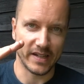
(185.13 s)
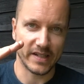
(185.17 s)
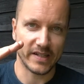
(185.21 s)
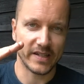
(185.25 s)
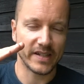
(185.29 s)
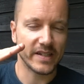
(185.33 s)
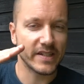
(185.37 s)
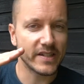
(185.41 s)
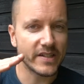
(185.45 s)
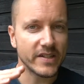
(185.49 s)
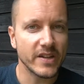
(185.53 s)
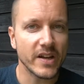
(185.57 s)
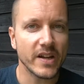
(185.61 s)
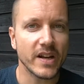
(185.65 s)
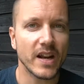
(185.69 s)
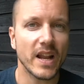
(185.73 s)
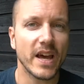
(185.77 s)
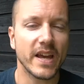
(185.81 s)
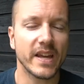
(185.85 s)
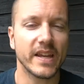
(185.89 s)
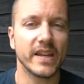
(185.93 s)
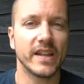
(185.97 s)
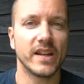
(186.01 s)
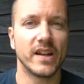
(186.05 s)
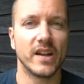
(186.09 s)
So it's not
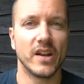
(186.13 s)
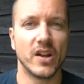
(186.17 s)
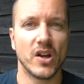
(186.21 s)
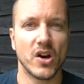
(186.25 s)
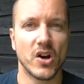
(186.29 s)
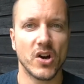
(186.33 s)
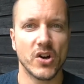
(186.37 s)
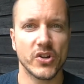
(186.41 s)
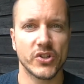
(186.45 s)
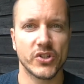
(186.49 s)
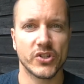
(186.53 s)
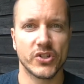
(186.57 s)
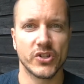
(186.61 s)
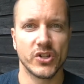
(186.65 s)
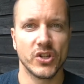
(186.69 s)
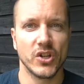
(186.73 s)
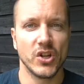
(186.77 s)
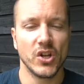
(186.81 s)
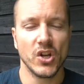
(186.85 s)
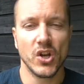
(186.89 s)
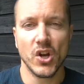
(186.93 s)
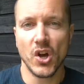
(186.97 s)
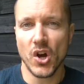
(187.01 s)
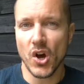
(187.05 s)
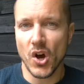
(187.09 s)
like it lost
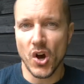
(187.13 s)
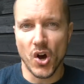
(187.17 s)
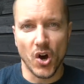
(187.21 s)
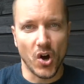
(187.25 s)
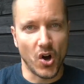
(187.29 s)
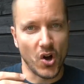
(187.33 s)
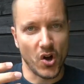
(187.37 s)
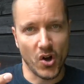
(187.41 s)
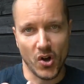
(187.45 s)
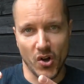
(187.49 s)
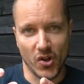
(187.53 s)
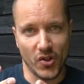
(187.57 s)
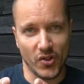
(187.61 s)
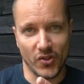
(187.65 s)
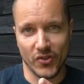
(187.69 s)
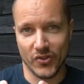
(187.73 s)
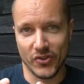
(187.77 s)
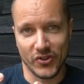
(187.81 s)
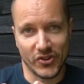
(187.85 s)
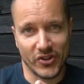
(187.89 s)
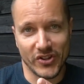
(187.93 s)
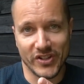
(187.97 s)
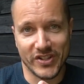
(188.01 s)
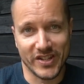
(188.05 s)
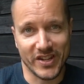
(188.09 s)
all you
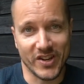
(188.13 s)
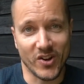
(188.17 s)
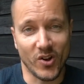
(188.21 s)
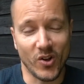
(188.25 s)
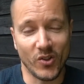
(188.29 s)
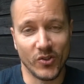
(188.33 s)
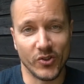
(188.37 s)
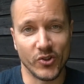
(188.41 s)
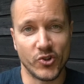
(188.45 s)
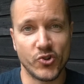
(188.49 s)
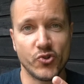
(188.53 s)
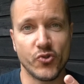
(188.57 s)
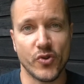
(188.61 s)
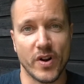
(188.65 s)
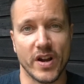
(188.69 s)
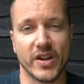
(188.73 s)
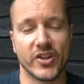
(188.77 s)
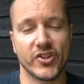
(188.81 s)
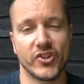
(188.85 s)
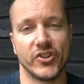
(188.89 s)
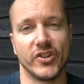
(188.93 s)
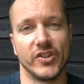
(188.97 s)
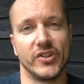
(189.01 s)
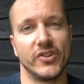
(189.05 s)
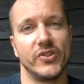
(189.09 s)
can say all the
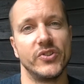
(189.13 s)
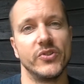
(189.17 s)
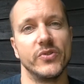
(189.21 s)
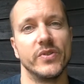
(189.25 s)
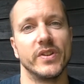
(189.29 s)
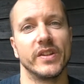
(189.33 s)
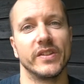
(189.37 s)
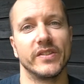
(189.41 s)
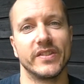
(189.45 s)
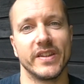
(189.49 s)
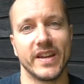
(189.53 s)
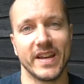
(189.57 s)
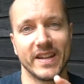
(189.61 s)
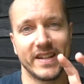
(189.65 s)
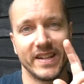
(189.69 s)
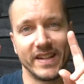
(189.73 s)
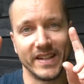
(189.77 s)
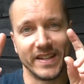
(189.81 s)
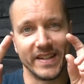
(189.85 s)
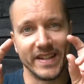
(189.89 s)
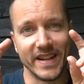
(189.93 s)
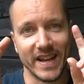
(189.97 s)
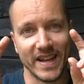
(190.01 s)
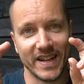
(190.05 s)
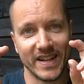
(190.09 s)
traction during
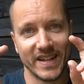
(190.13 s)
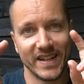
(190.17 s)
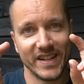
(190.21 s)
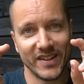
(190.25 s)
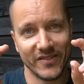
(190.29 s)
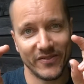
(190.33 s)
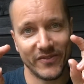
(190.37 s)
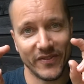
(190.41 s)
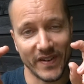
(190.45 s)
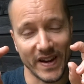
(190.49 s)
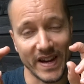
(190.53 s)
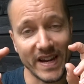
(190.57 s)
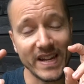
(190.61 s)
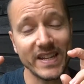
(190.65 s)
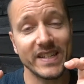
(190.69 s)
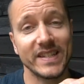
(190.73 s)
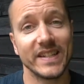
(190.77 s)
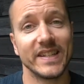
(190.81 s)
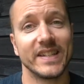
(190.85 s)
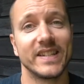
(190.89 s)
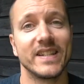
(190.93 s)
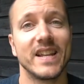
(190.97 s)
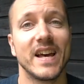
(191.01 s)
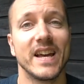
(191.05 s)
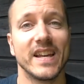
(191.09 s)
that dead phase
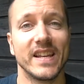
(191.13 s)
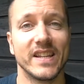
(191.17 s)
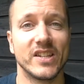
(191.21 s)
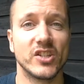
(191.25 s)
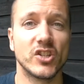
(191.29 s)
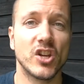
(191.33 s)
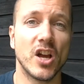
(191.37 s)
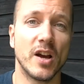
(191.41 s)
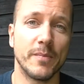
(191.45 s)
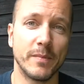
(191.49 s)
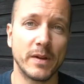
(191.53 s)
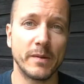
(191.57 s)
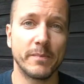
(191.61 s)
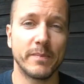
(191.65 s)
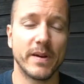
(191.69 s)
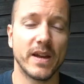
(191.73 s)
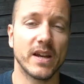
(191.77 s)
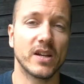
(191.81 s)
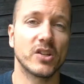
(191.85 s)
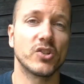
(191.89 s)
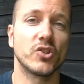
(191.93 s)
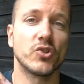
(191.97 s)
it's like it's coming back